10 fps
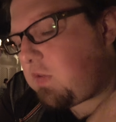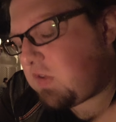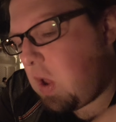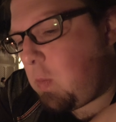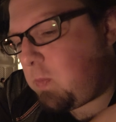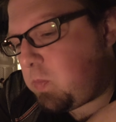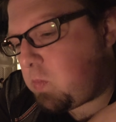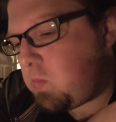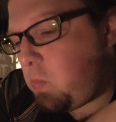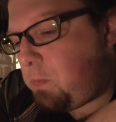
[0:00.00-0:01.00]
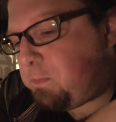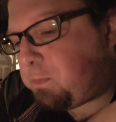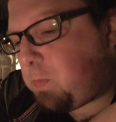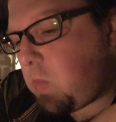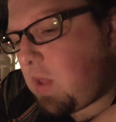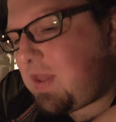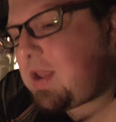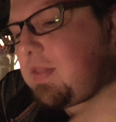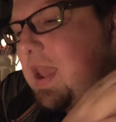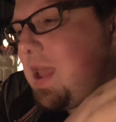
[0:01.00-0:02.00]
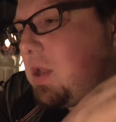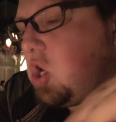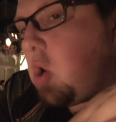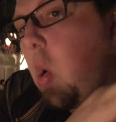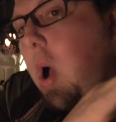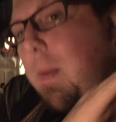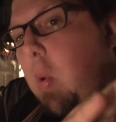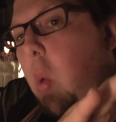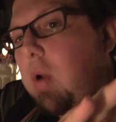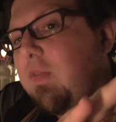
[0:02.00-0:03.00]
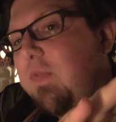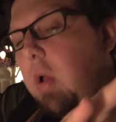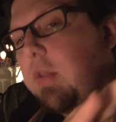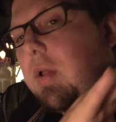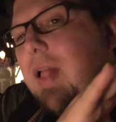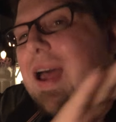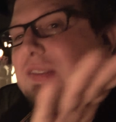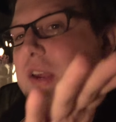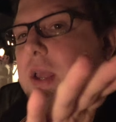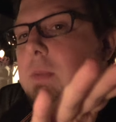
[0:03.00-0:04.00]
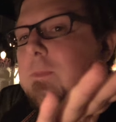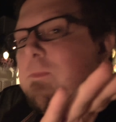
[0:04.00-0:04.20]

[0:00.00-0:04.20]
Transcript: so then at the end you go up a waterfall, the classic